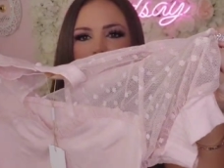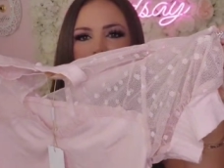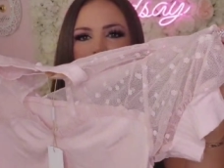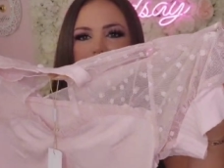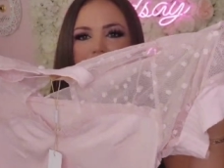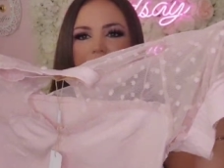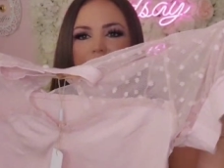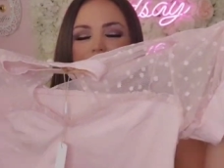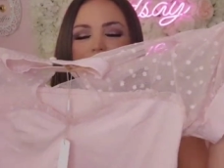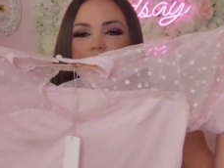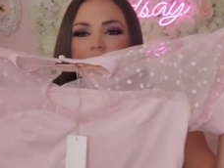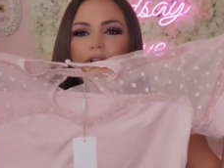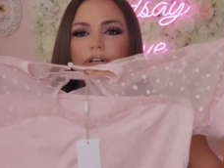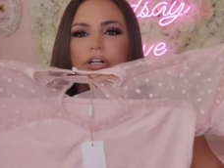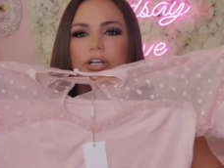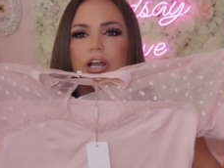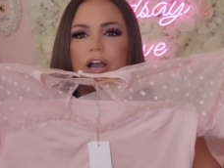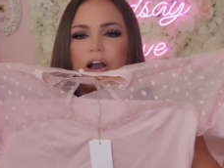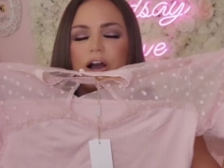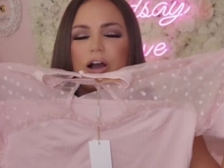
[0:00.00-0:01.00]
sleeves
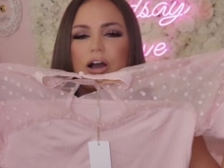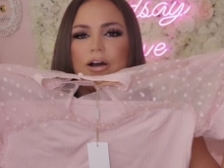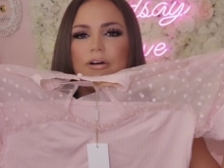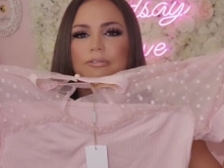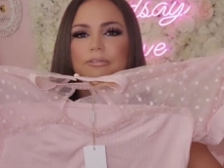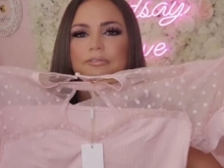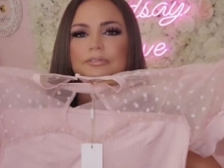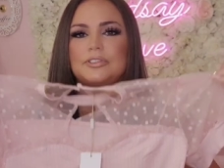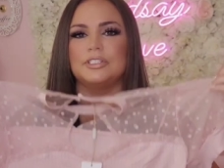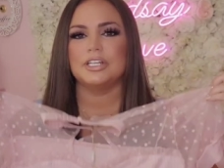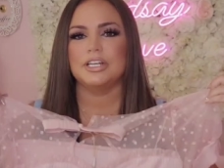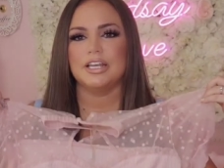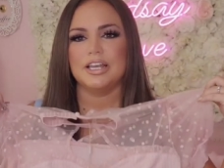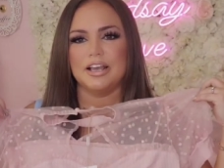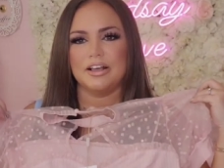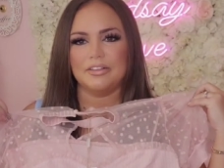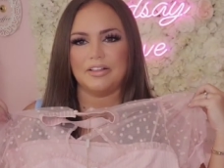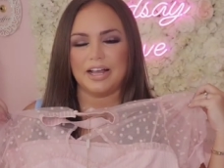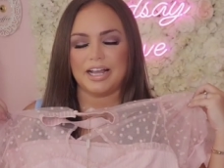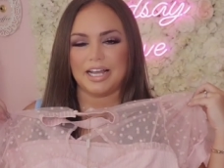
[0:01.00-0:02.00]
are cuffed.
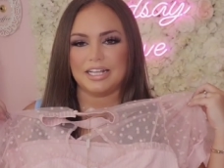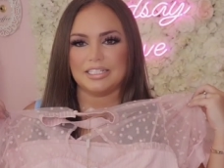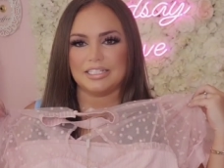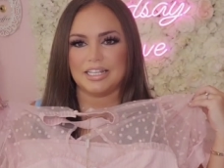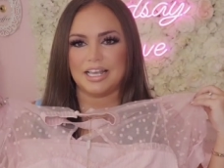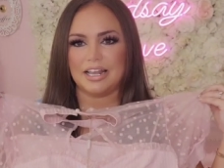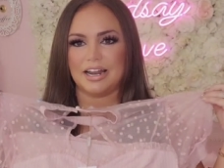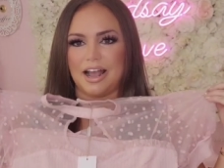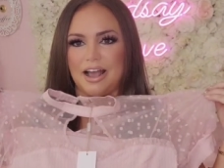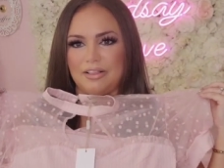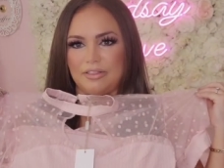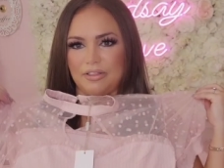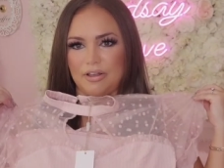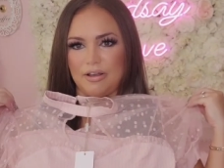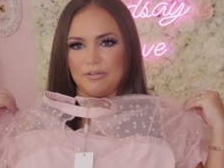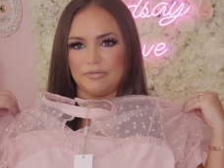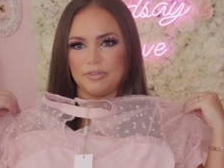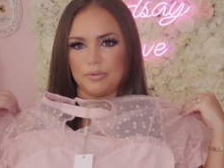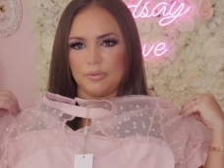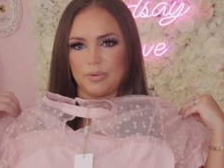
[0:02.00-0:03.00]
Like I said, I
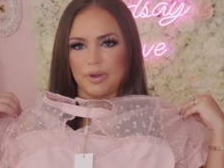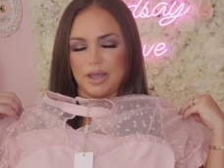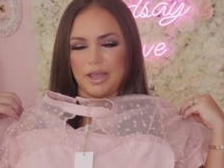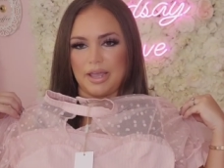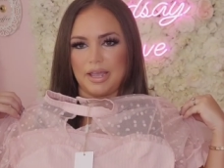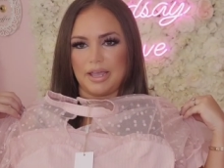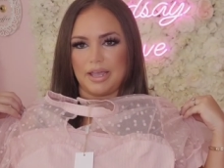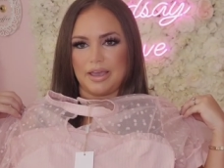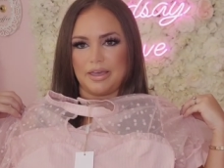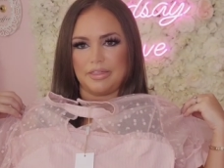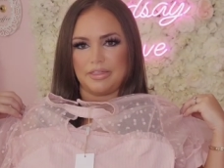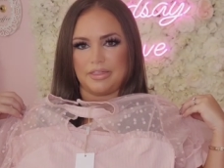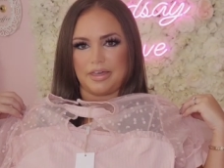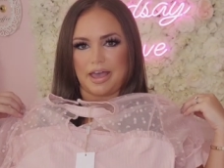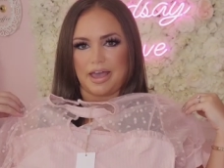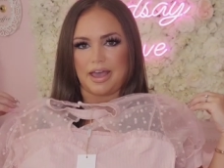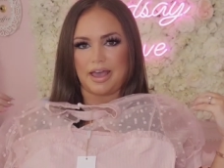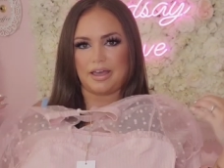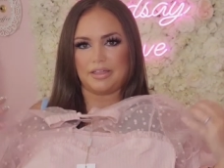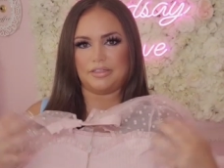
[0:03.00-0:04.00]
love the way
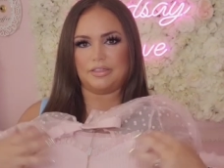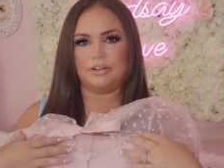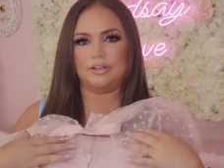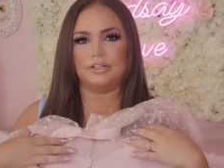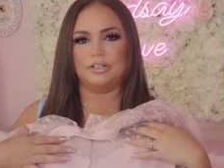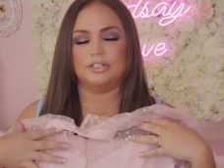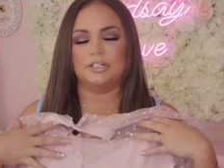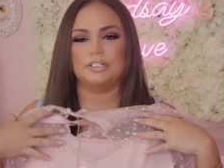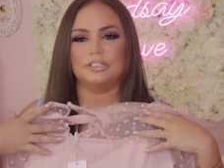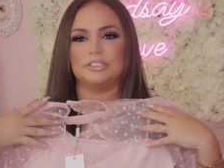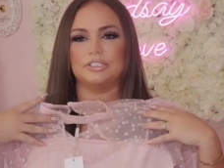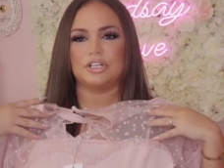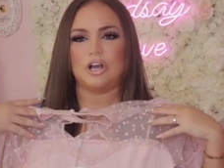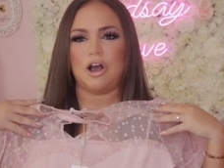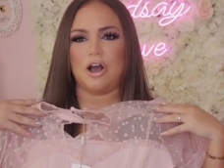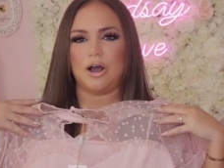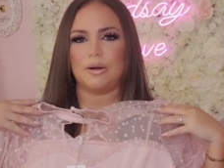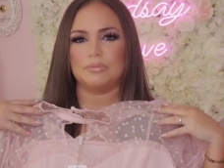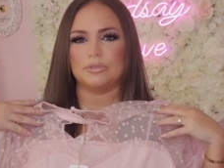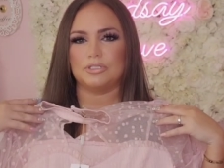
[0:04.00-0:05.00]
that their
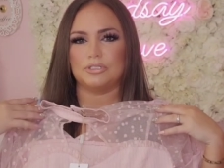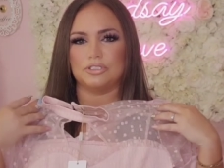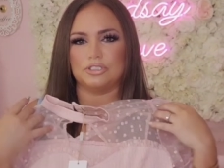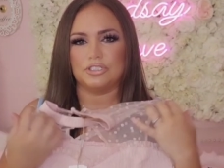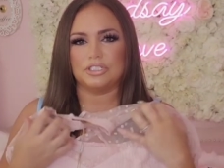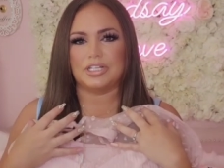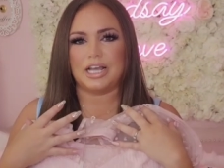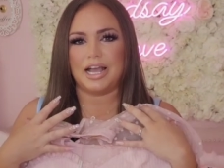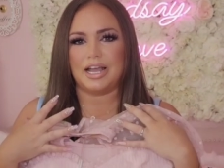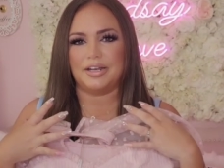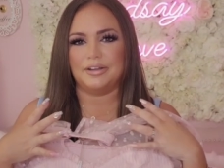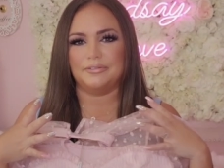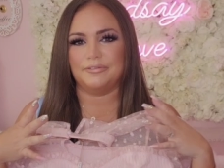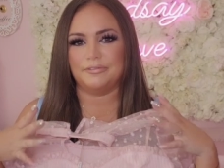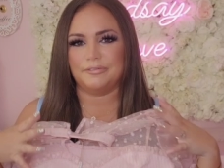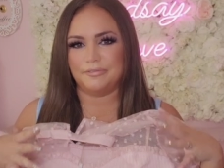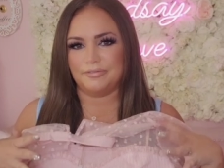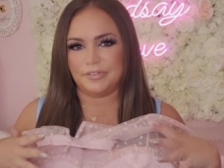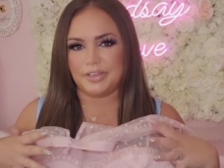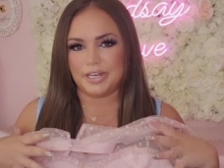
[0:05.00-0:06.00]
tops are just kind of
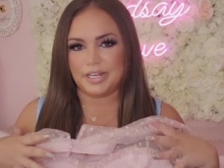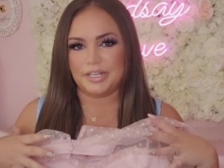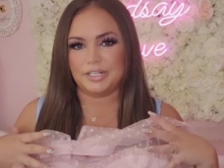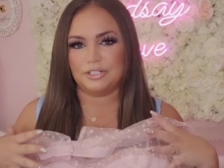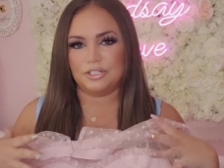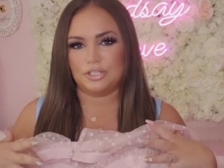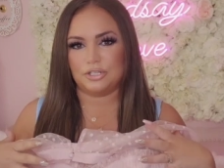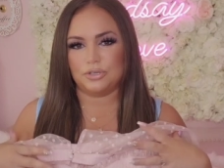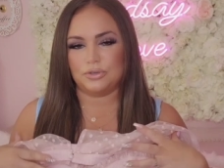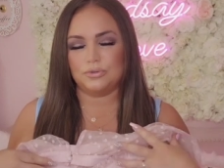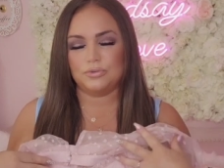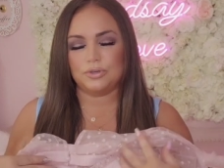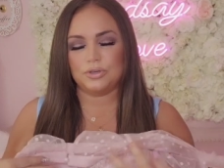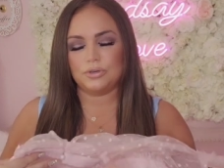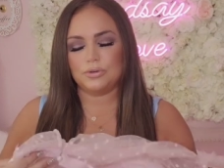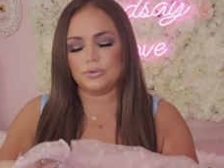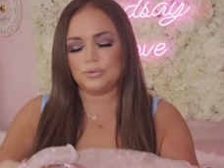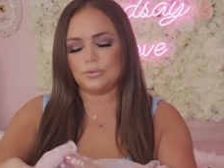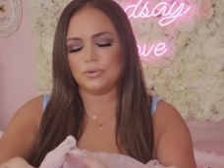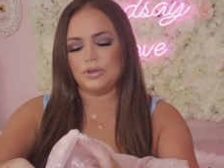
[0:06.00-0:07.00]
fitted to
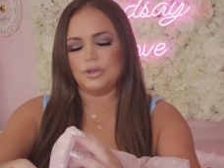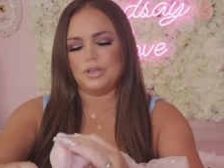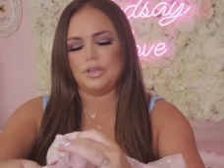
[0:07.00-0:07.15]
you.